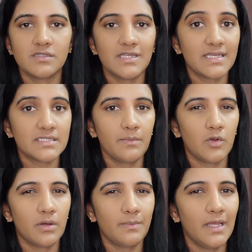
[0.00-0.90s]
So next I'm
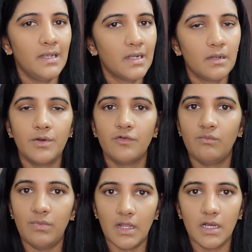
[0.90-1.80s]
going to apply a little bit
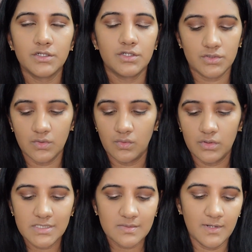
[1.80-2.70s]
of blush. So
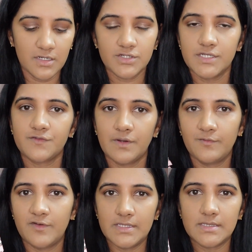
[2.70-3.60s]
this blush is from
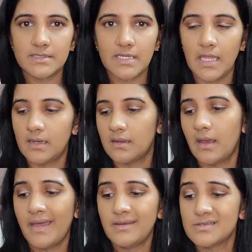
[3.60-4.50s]
Faces Canada
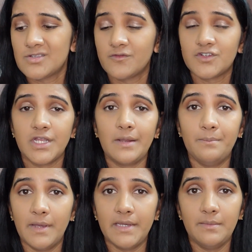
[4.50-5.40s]
and this is of shade
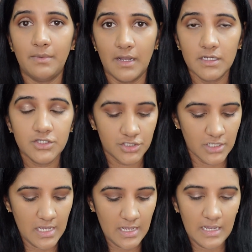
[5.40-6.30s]
Berry
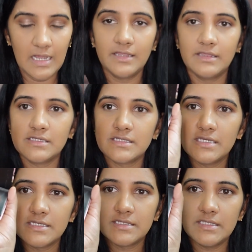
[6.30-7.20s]
Blush. And this
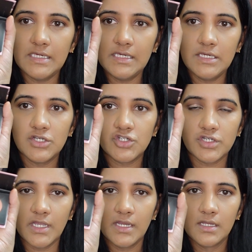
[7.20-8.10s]
is the
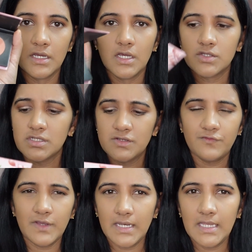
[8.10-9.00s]
shade. So it's a
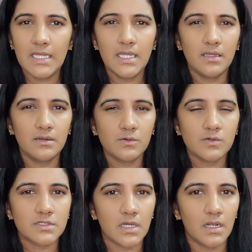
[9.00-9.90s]
very,
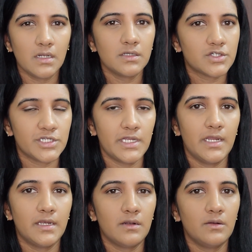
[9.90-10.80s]
subtle
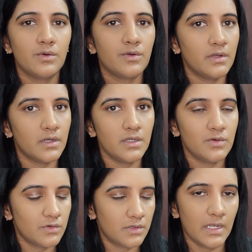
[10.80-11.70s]
shade. It will look really
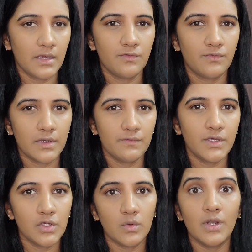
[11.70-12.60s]
good, like
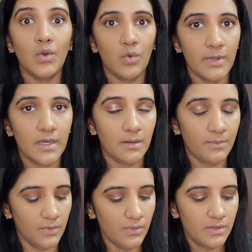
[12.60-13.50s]
giving you a no makeup
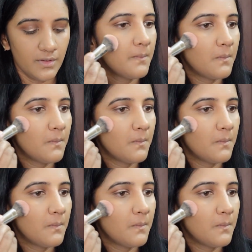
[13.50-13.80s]
look.